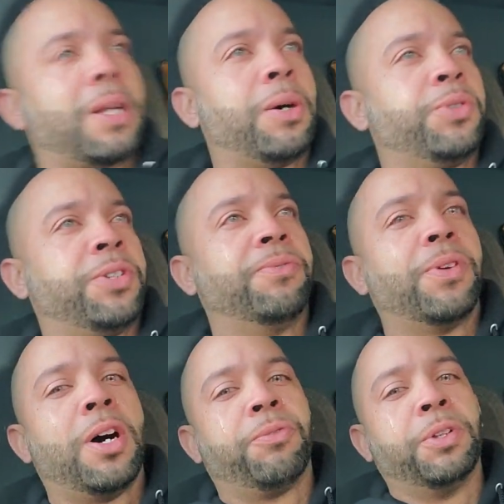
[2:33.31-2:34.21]
that I was
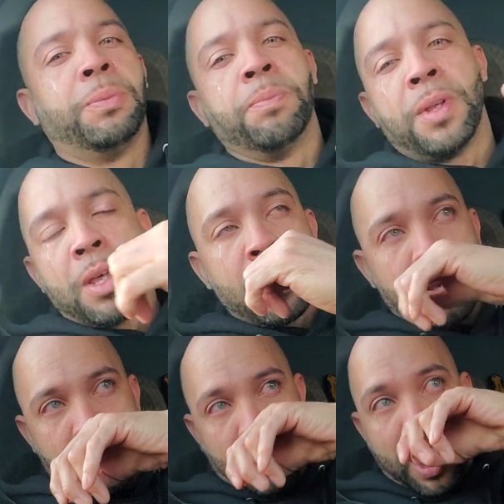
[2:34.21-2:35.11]
involved in.
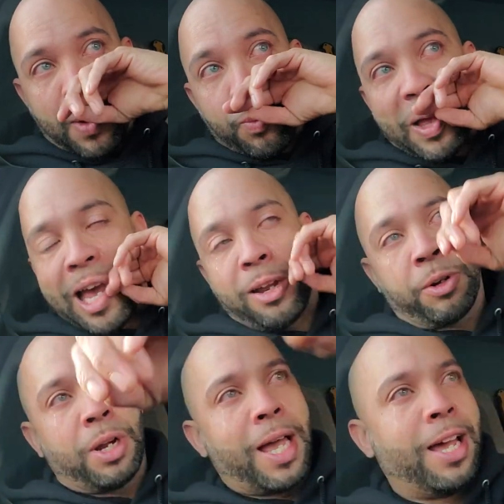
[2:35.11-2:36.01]
I
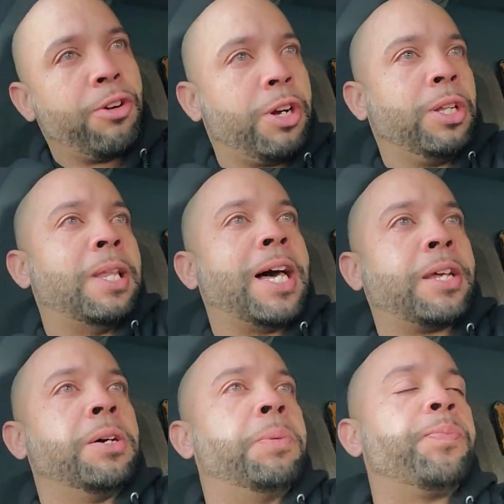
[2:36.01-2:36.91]
heard a lot of